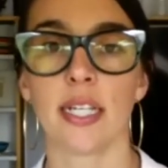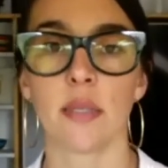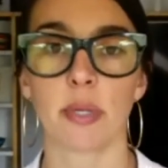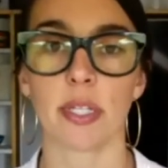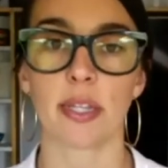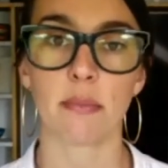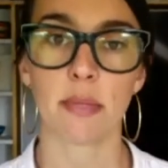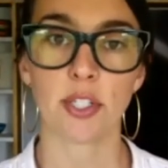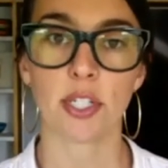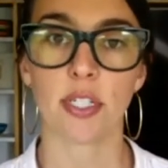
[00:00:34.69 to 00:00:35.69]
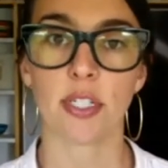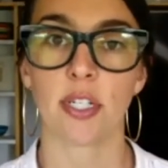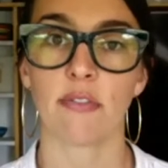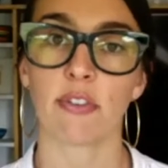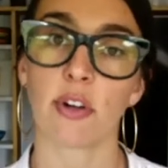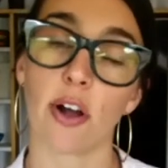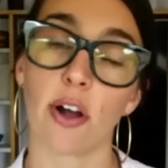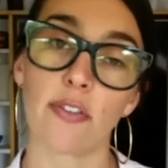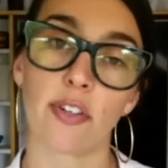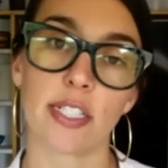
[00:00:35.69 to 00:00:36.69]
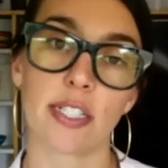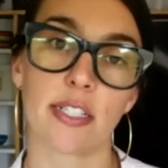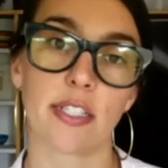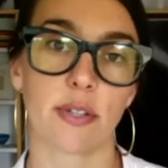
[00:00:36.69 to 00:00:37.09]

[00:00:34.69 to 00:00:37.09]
But the mission for all of our entities